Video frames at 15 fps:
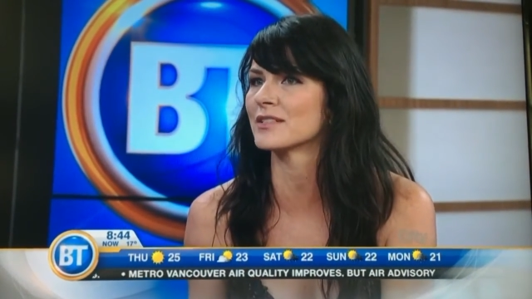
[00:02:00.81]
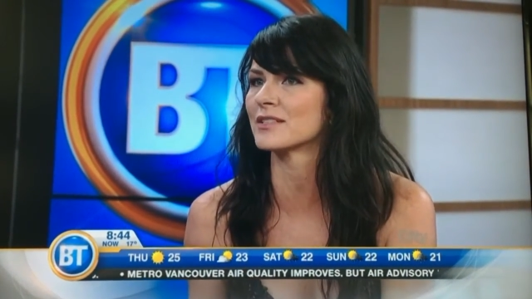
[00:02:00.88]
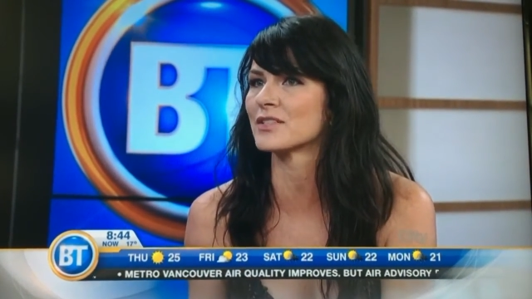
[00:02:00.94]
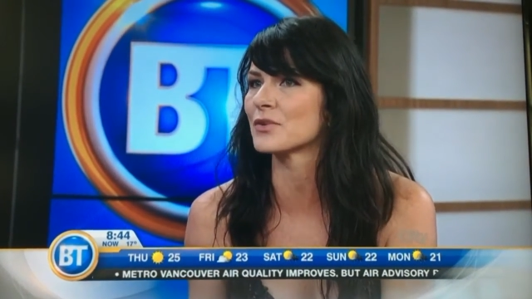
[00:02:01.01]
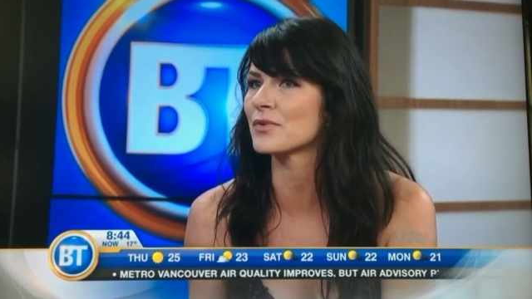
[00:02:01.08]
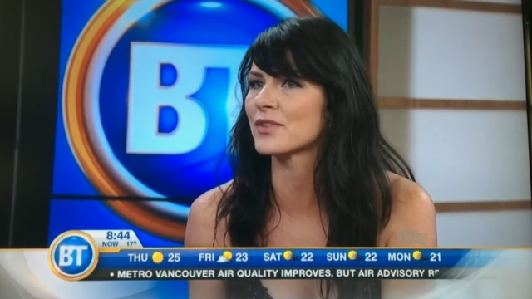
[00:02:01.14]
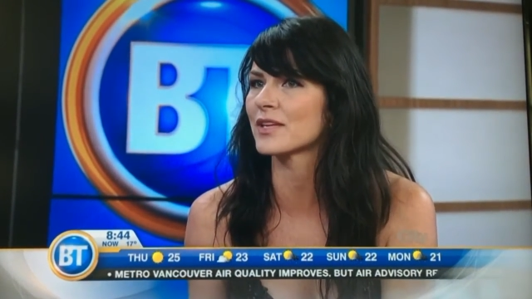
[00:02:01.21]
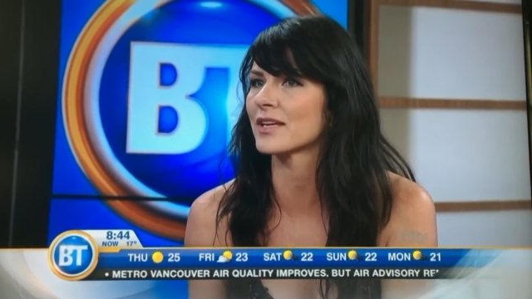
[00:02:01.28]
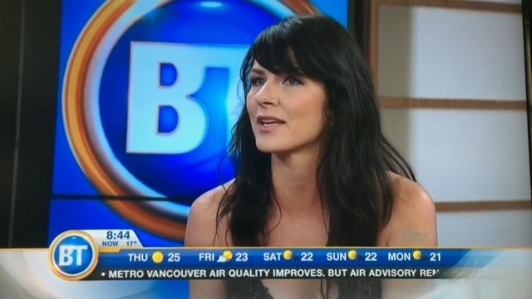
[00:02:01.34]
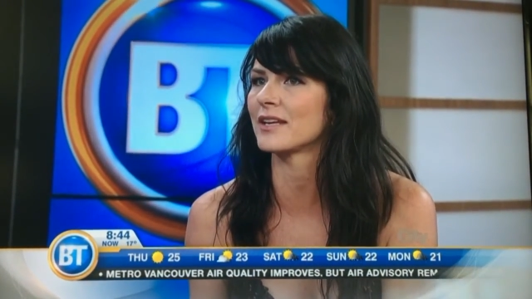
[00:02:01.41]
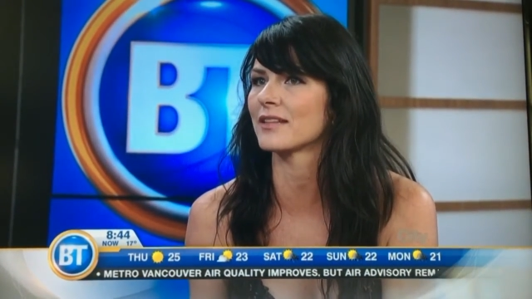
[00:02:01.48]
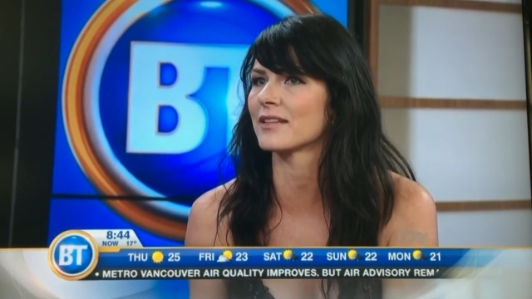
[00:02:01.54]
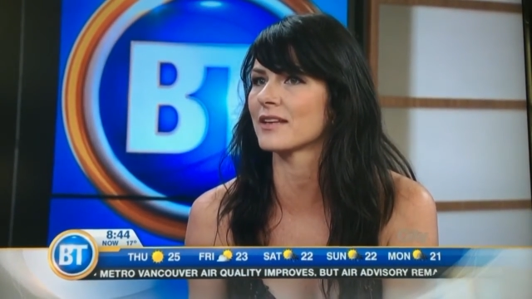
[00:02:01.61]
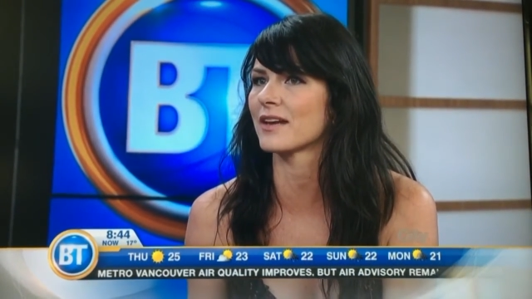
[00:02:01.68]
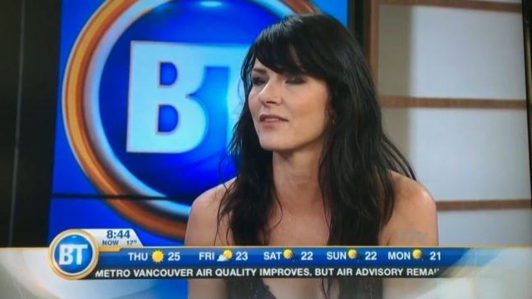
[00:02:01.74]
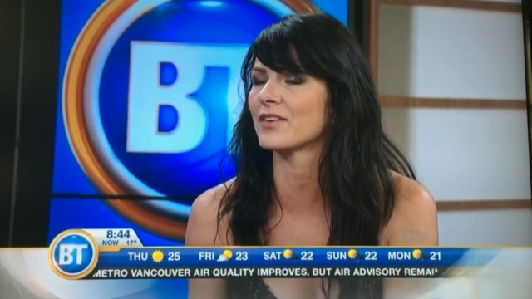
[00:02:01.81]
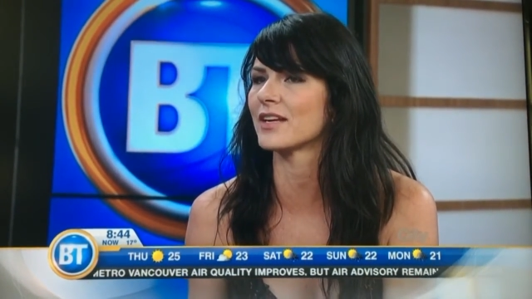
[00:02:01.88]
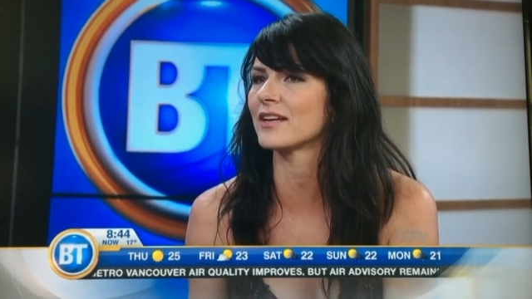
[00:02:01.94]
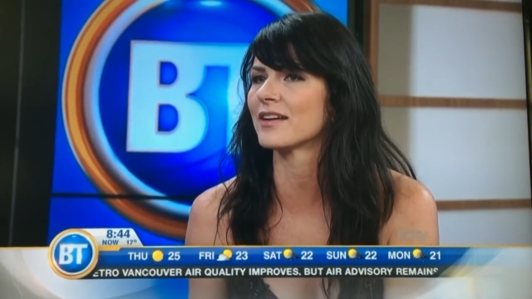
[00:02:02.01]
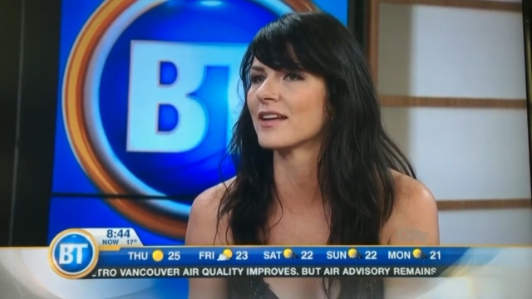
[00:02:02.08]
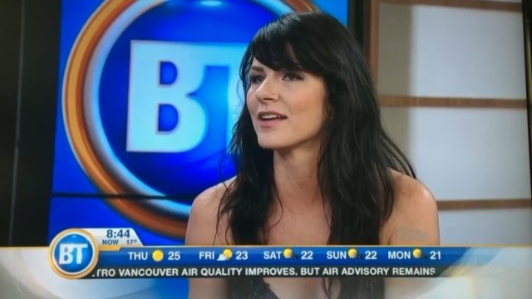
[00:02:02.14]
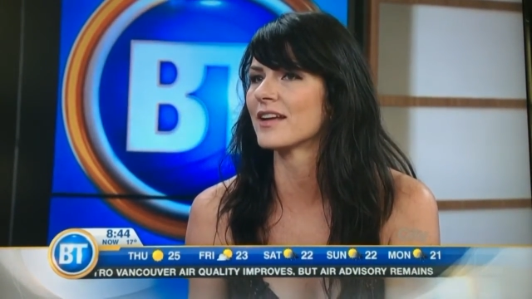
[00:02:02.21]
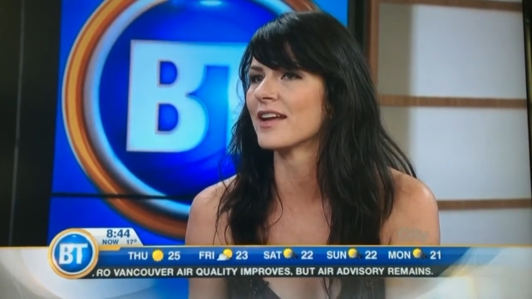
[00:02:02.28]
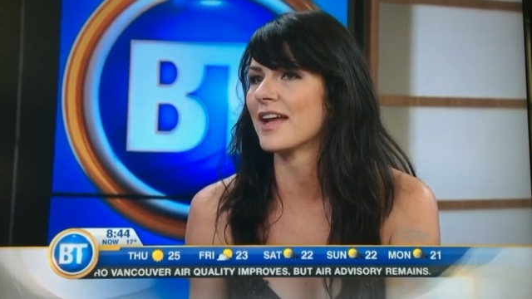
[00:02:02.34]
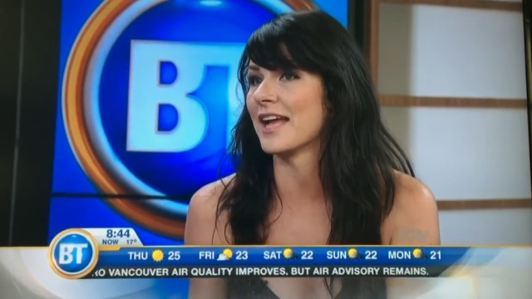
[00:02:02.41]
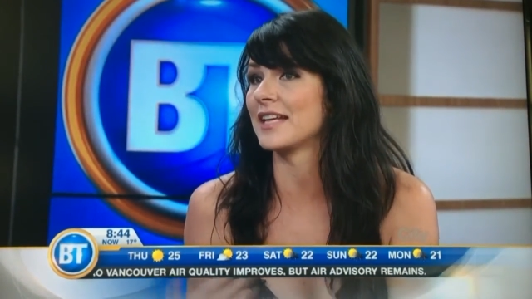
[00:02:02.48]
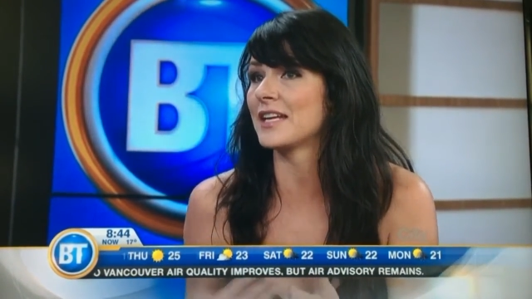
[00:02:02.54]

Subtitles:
and don't think anything of it. And